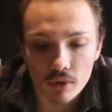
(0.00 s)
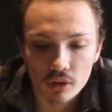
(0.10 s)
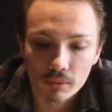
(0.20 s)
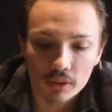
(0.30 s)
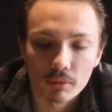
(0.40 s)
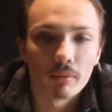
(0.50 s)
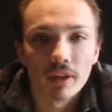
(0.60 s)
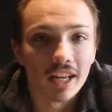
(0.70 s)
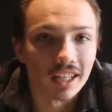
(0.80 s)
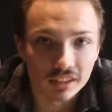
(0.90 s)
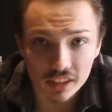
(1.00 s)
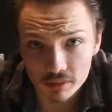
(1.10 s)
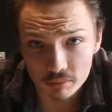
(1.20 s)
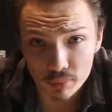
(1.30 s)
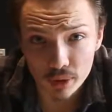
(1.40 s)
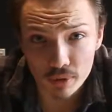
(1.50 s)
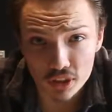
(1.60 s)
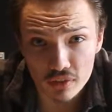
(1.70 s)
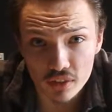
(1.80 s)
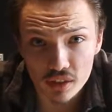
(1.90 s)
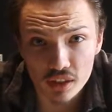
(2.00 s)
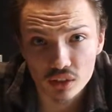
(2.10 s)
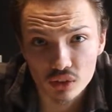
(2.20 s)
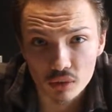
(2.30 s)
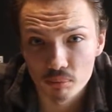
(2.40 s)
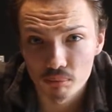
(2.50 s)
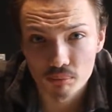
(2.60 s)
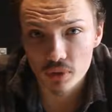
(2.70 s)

only because my brother has like pretty much everything, so